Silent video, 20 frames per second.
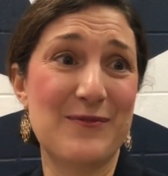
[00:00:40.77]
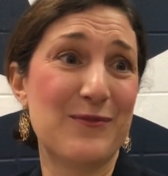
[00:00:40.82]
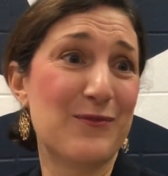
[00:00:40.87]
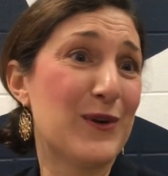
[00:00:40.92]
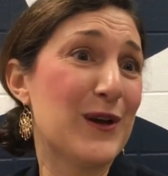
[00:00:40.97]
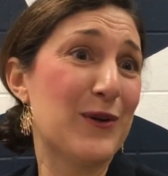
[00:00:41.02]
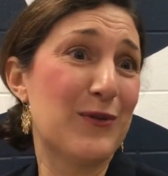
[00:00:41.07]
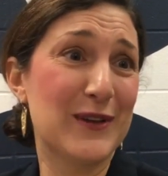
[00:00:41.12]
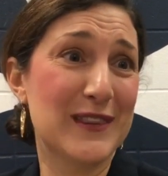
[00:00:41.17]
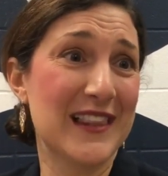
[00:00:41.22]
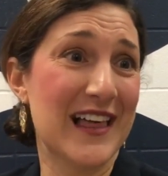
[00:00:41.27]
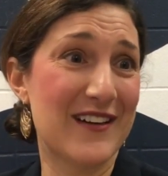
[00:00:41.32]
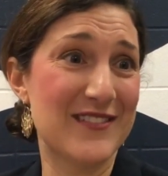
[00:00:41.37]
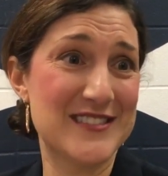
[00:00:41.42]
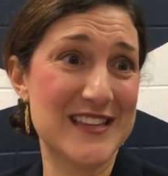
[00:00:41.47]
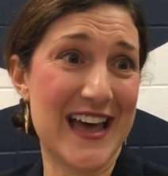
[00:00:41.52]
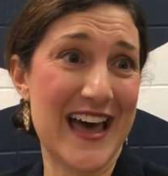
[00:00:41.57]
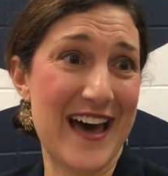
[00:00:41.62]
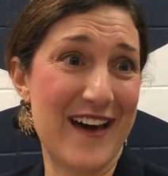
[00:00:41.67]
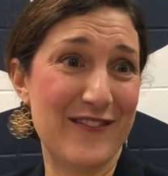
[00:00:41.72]
We would
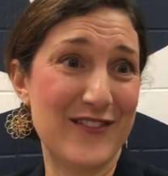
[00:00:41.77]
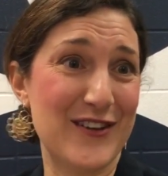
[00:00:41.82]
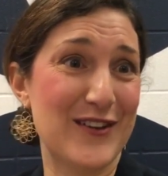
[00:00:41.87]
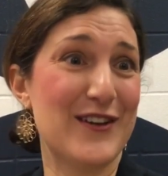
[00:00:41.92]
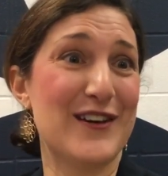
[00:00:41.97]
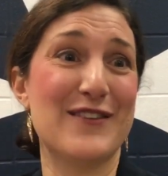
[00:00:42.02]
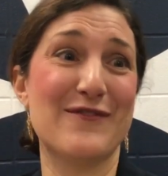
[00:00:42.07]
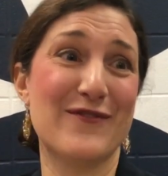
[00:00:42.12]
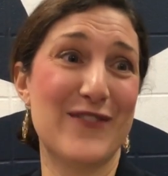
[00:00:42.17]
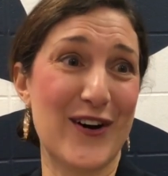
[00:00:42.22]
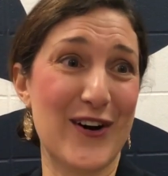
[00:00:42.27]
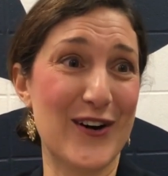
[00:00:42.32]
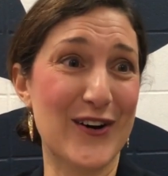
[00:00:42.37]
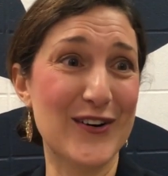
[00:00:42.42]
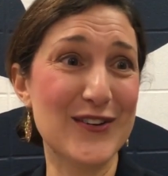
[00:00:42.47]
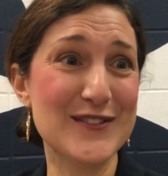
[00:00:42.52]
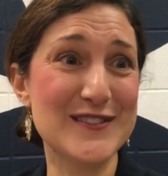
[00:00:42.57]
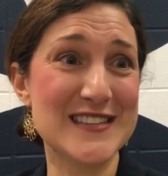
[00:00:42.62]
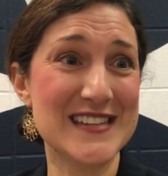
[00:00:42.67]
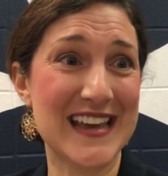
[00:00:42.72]
love to have you
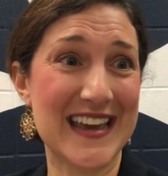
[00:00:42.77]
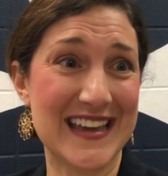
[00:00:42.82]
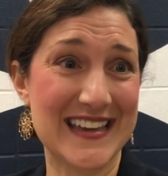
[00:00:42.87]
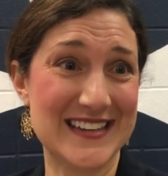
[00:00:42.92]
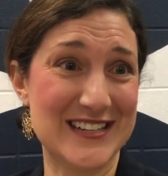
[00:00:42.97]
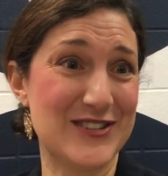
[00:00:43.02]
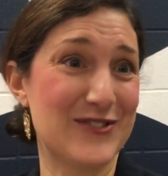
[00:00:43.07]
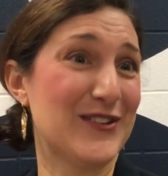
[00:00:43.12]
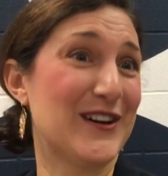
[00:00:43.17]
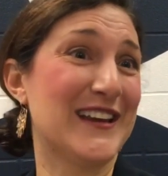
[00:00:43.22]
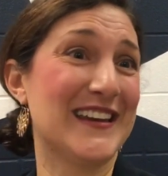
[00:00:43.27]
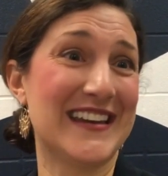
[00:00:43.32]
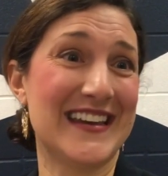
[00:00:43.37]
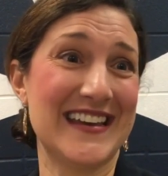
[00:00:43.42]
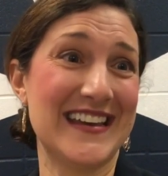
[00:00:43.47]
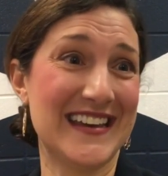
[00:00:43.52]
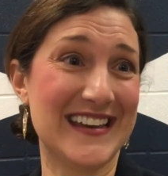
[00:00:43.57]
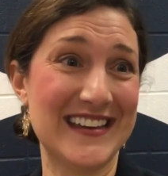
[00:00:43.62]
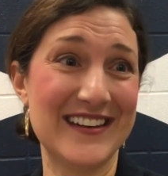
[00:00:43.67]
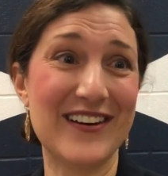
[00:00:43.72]
involved and join
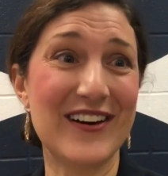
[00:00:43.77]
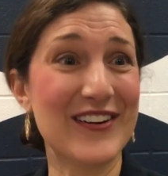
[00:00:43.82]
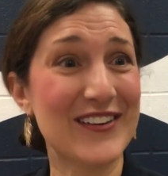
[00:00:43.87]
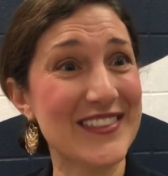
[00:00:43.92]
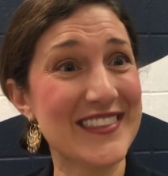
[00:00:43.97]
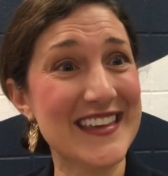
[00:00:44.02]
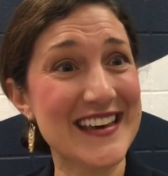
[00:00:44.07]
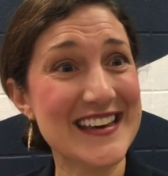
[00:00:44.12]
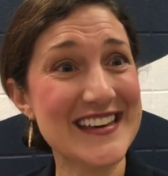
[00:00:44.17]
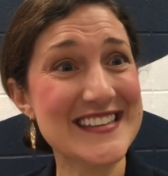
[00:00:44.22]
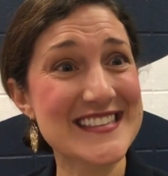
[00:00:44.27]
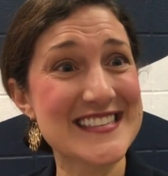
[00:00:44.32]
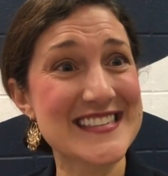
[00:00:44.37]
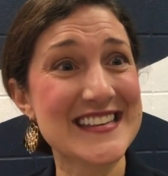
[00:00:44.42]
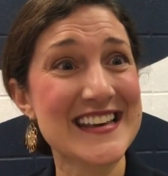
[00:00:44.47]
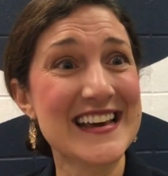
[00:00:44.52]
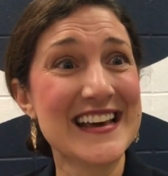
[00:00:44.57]
in on this.